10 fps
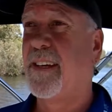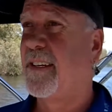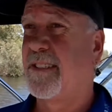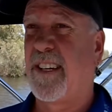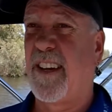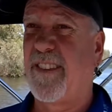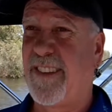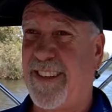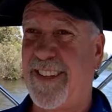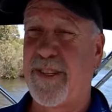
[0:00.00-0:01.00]
So
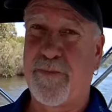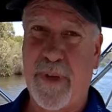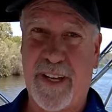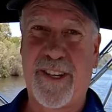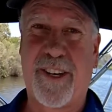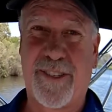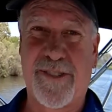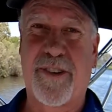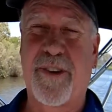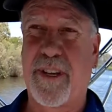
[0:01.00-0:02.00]
that's big dollars,
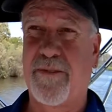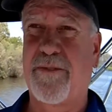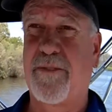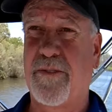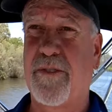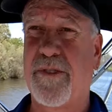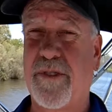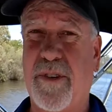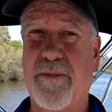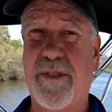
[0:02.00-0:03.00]
I reckon, for first
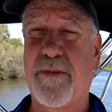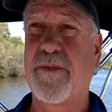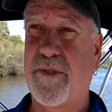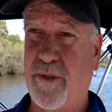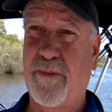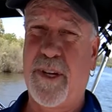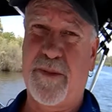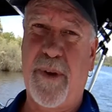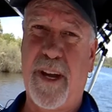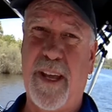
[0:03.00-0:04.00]
service. Too much
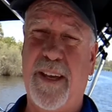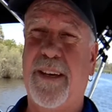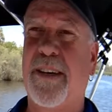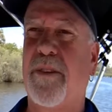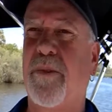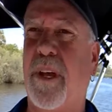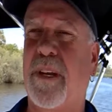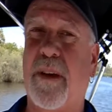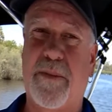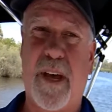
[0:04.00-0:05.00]
money. We ended
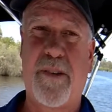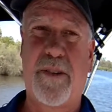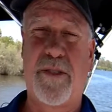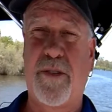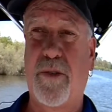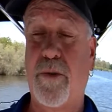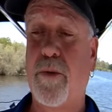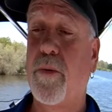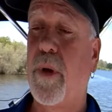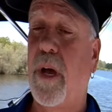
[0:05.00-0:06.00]
up going to
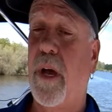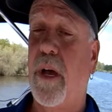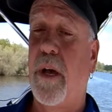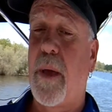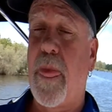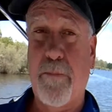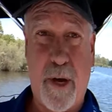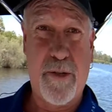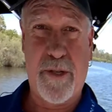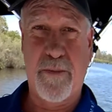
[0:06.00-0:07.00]

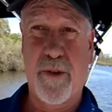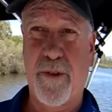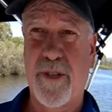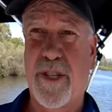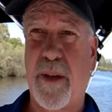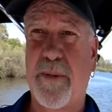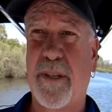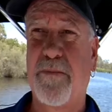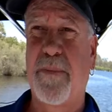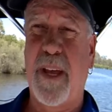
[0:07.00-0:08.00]
Boats and More in
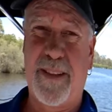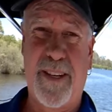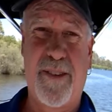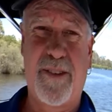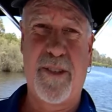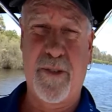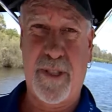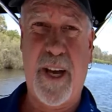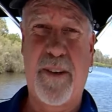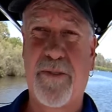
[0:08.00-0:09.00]
Shepparton. Ben there and looked
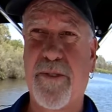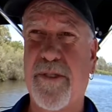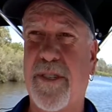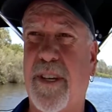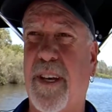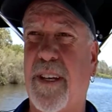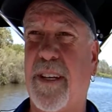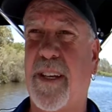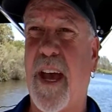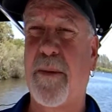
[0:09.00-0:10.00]
after us, and it
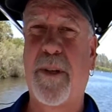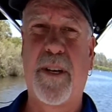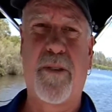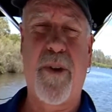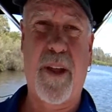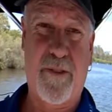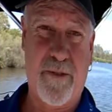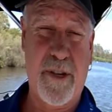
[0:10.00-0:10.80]
came in at around $360.